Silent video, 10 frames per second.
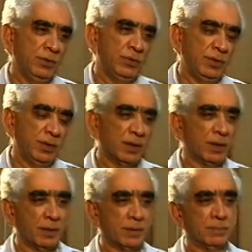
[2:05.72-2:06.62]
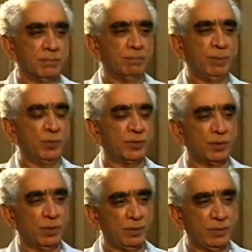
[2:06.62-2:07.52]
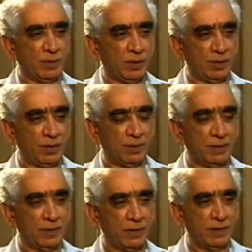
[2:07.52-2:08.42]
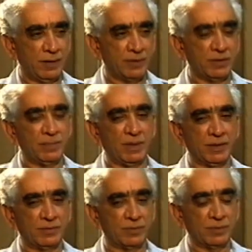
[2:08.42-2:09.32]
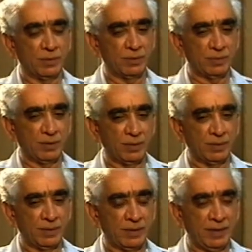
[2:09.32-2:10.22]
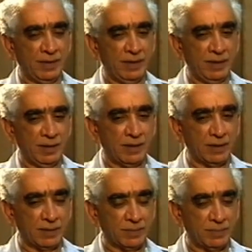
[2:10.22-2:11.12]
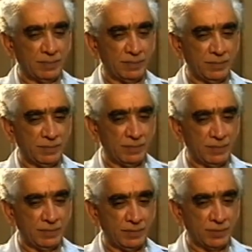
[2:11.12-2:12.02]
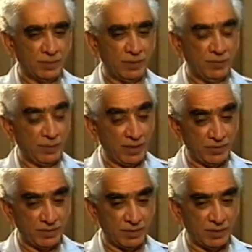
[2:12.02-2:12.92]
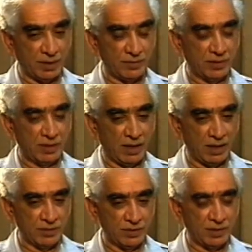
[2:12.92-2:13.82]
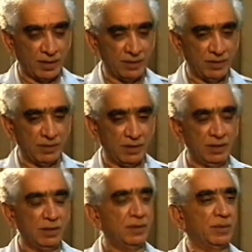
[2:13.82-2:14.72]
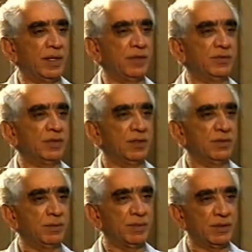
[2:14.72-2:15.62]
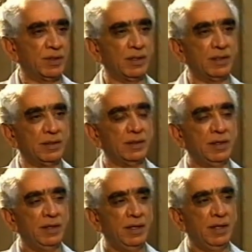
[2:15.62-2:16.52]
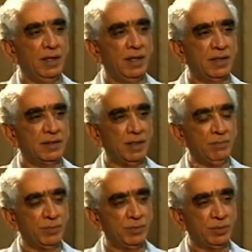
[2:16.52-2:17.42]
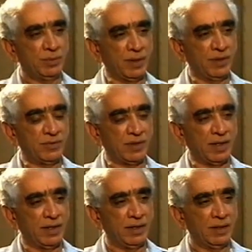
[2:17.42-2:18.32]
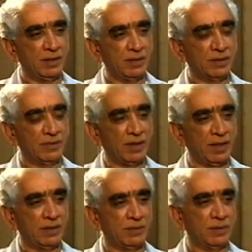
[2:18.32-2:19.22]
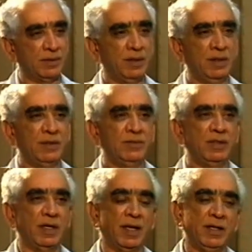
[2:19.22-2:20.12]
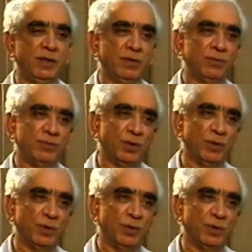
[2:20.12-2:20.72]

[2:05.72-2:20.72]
See, post-Cold War and the demise of Cold War, the West as a larger entity, United States in particular, had come to understand that the end of